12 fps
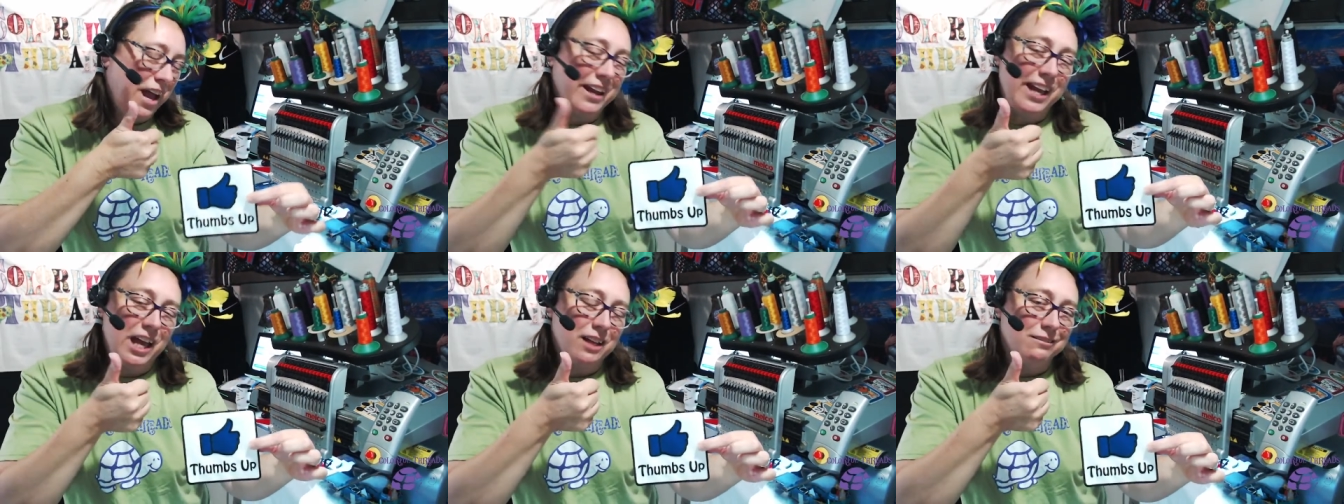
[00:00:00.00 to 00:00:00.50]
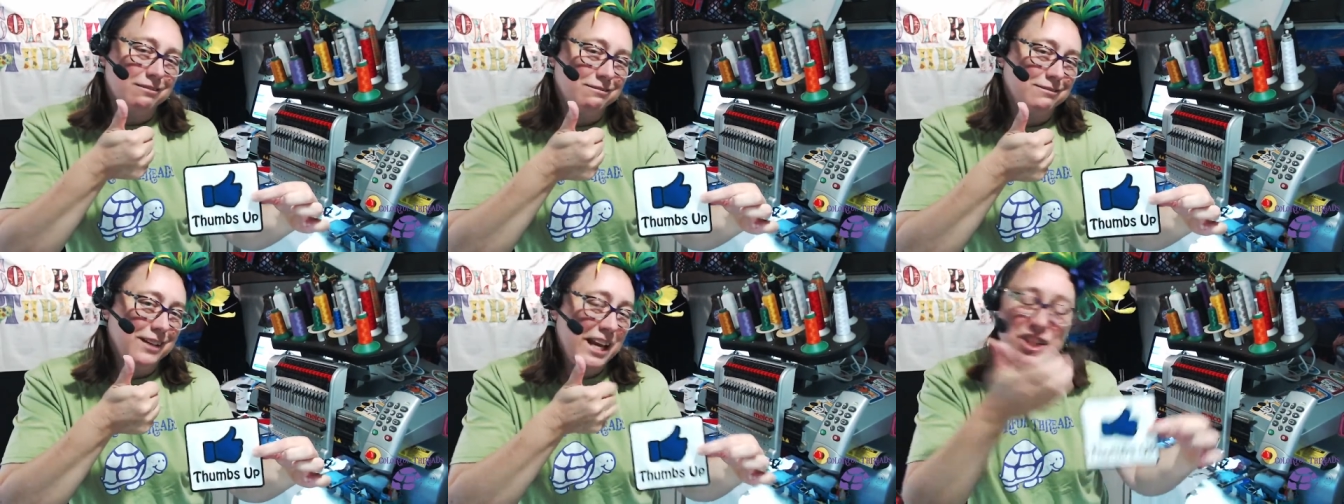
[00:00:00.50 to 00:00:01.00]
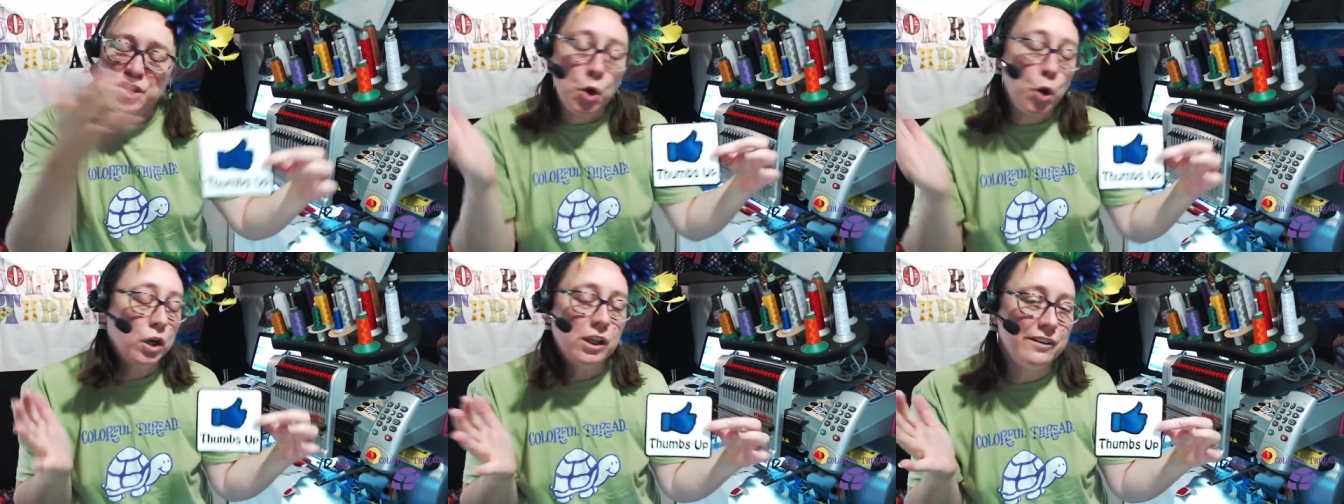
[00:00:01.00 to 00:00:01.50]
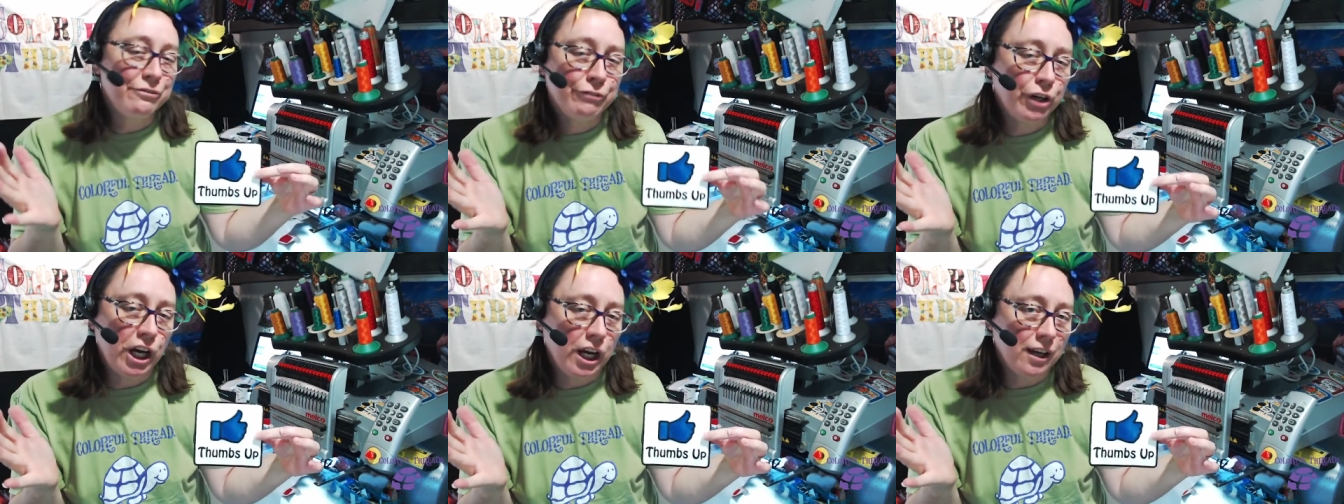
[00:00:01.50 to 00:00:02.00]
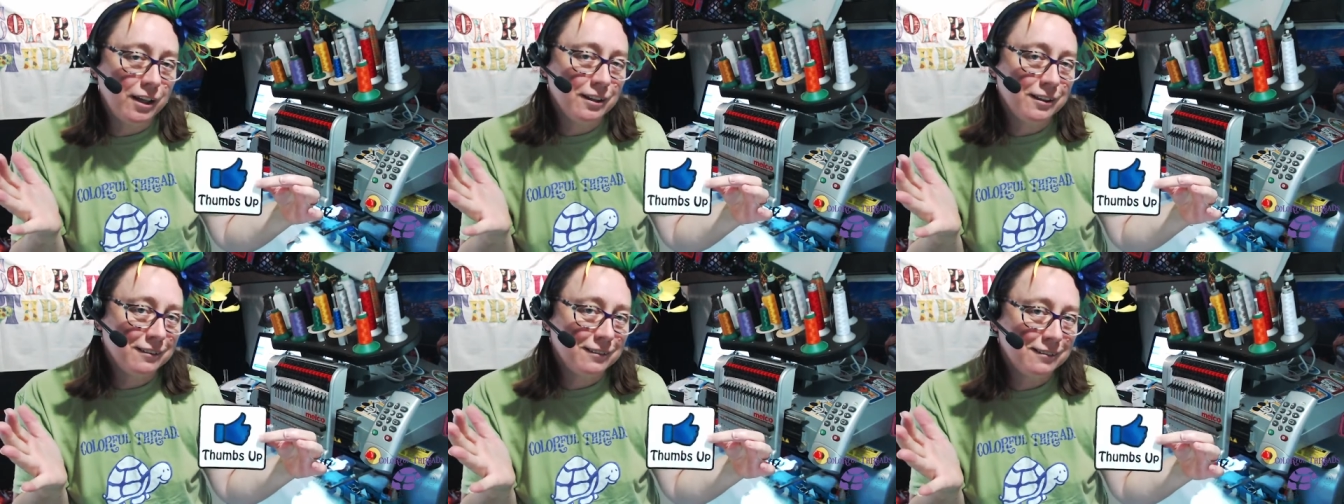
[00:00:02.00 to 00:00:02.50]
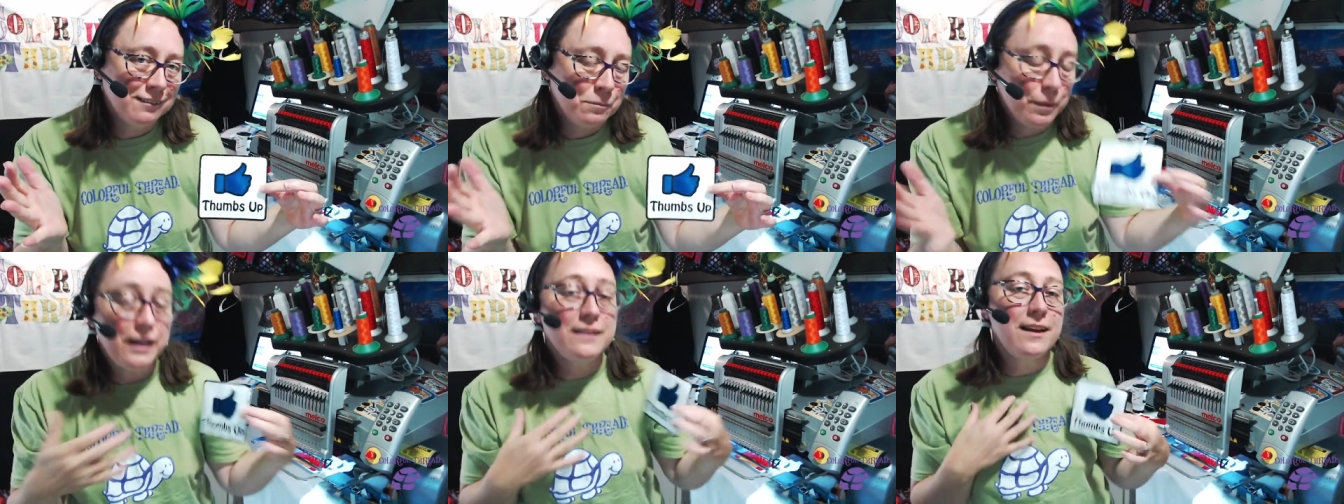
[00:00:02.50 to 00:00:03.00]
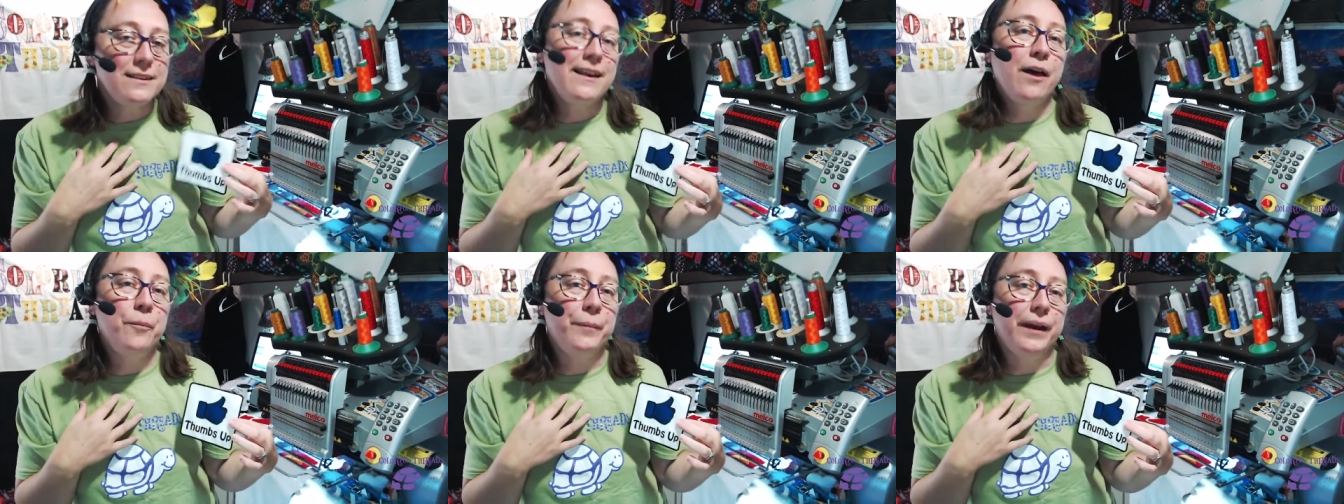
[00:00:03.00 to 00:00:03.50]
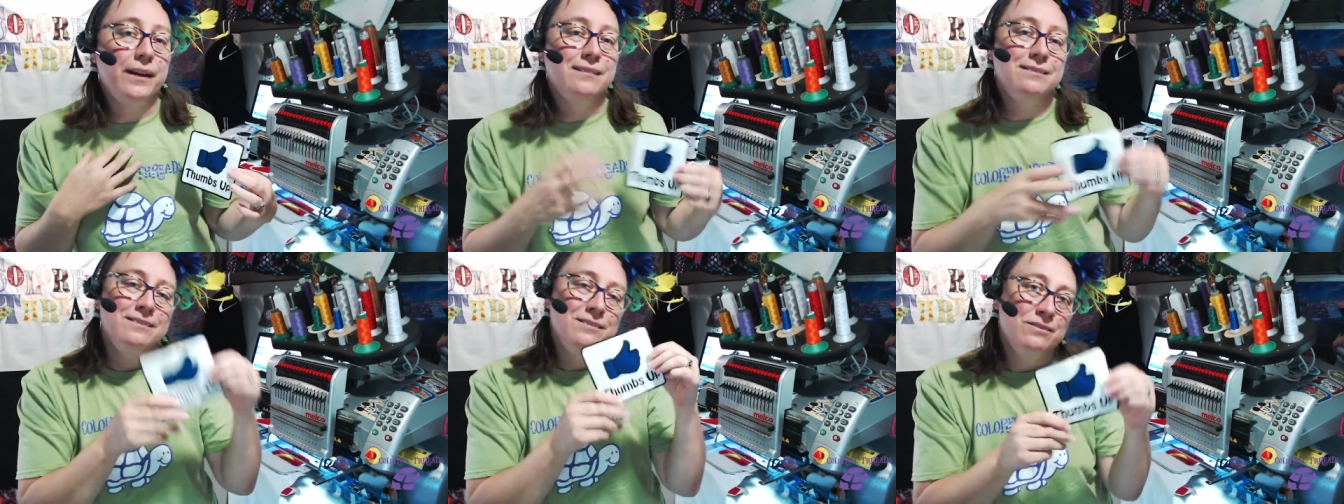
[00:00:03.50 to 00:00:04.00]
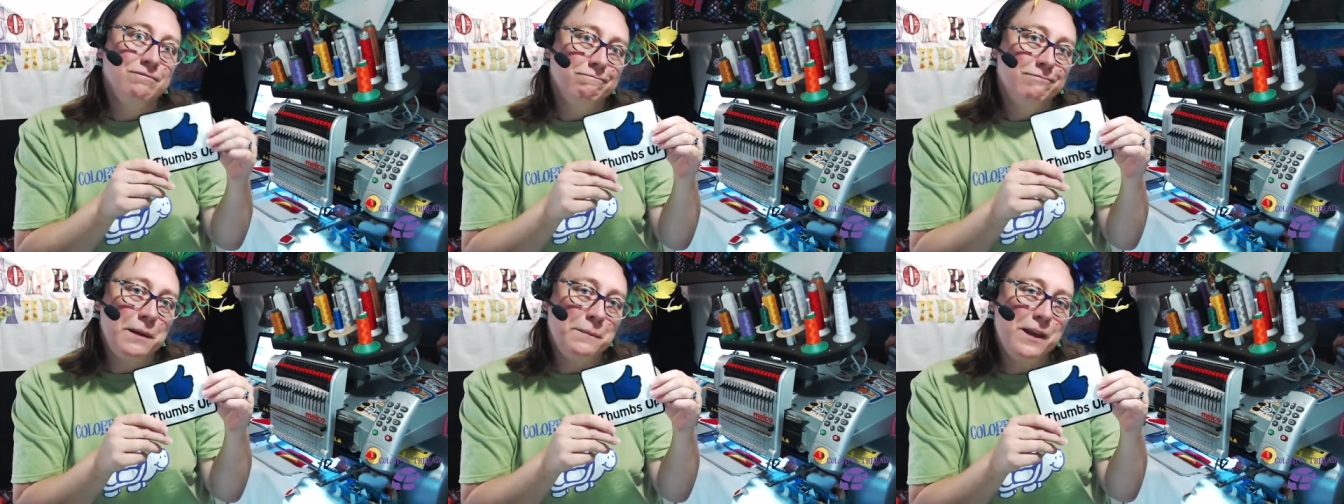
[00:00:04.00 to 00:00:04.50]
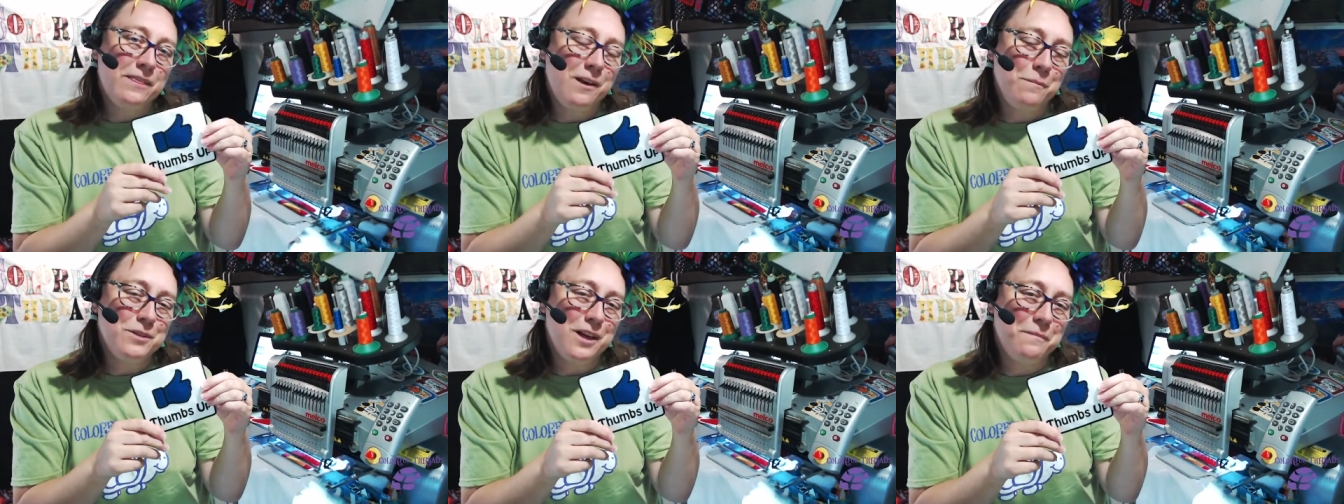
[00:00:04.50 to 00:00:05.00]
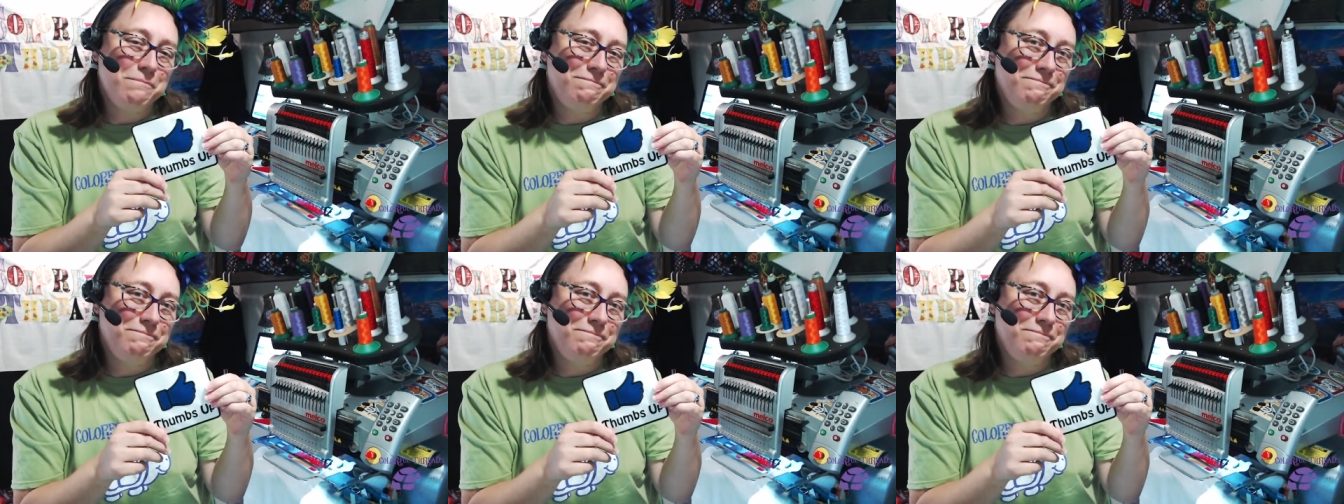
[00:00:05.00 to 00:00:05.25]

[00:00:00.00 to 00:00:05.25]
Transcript: Again, it's totally free, but it does help me. Give me a thumbs up.